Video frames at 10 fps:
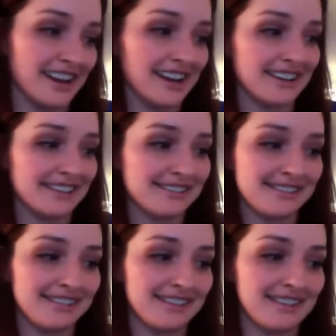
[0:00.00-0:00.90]

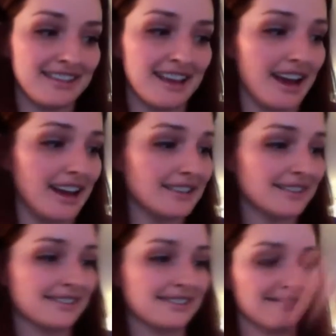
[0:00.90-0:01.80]
is that
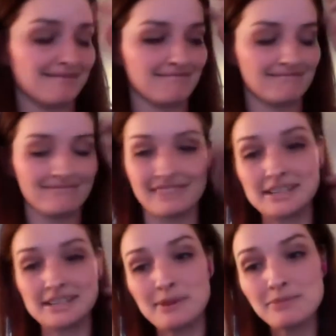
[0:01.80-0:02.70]
these
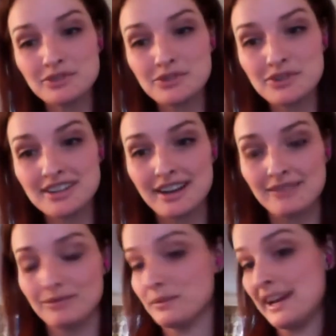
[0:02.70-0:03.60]
people do that
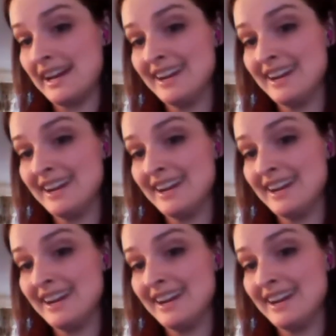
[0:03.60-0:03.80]
we